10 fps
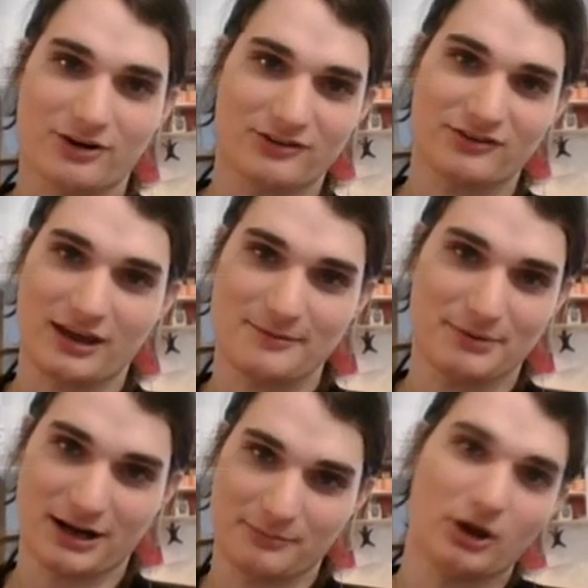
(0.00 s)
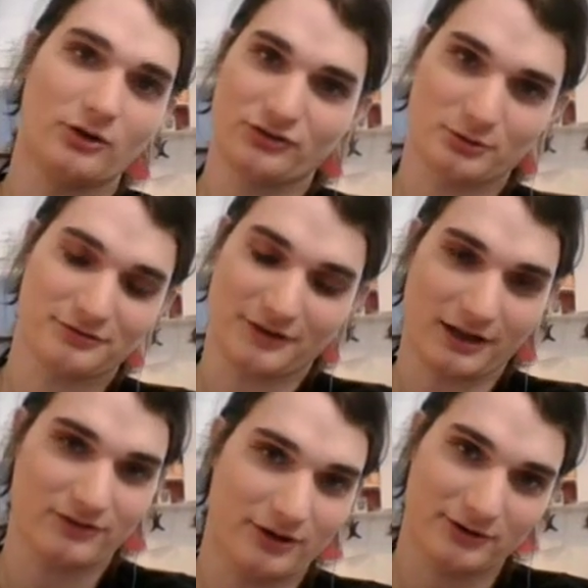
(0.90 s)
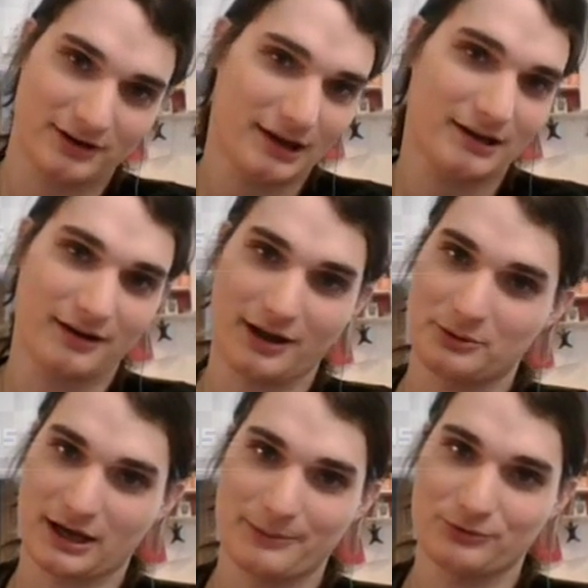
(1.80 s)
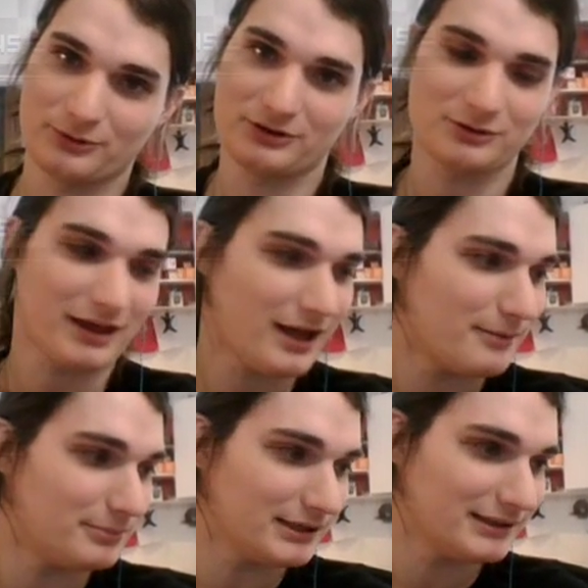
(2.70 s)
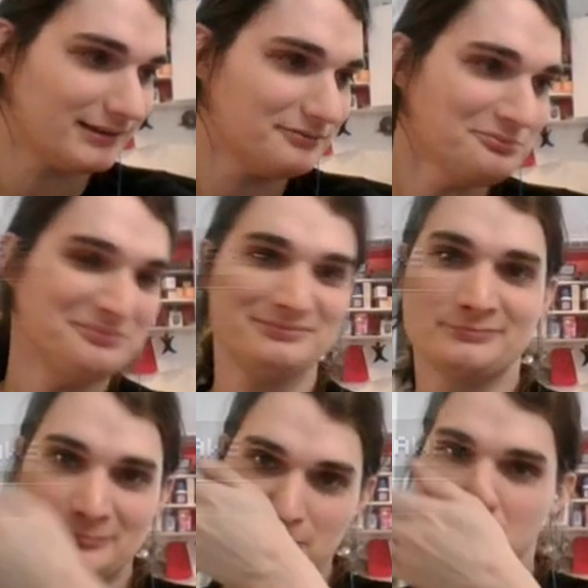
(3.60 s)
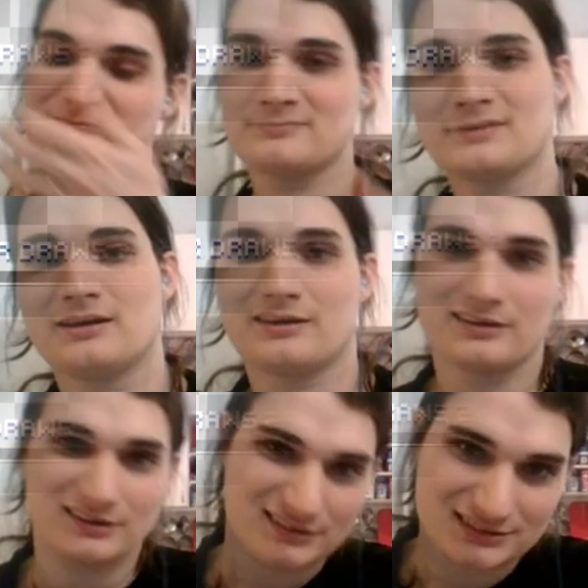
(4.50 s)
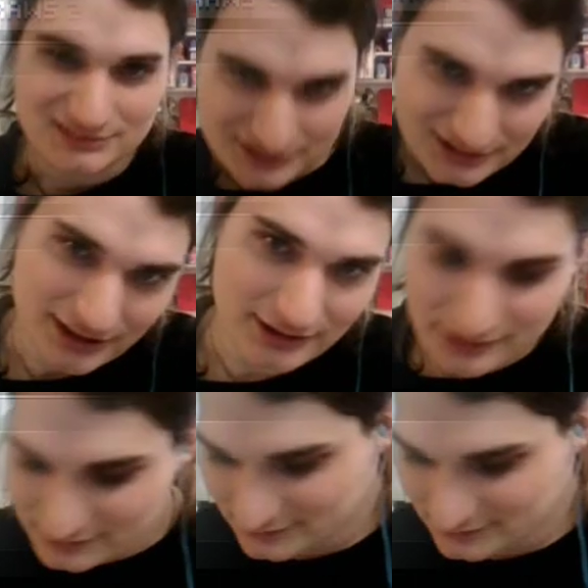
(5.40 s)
and say, but I'm also a 5-color deck, I would absolutely do that, but... you know...